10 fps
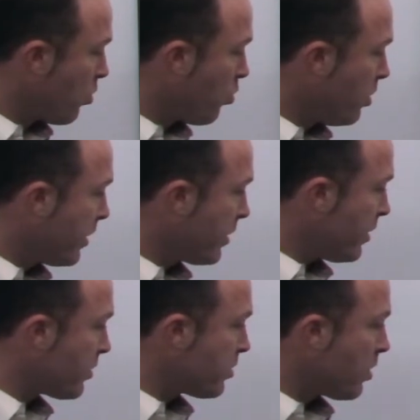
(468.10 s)
Well, look at
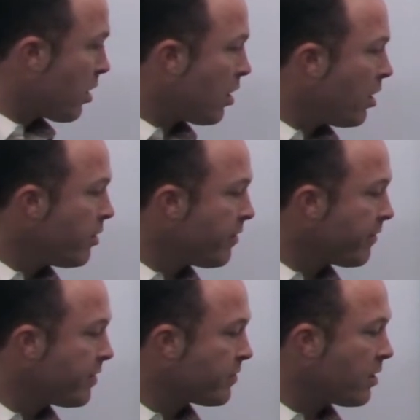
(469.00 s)
this,
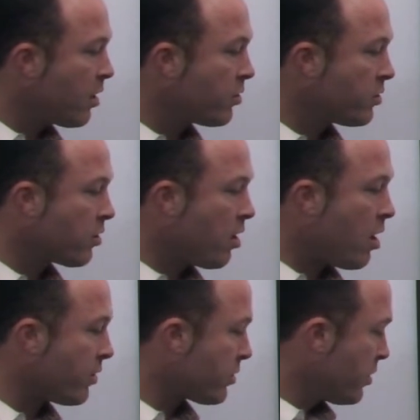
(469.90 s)
$150 is your
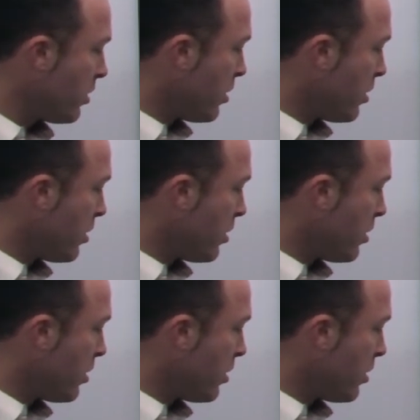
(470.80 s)
cost.